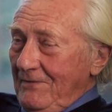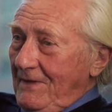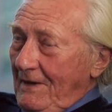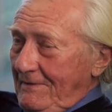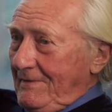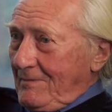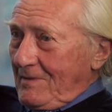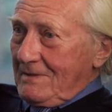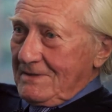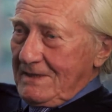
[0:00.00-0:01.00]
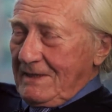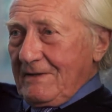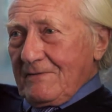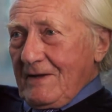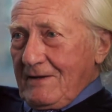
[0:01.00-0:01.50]
none of them can see
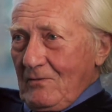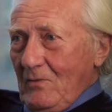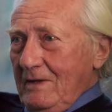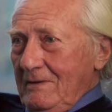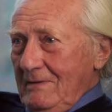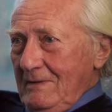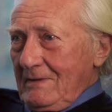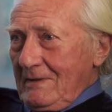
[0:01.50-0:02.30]
that they can win.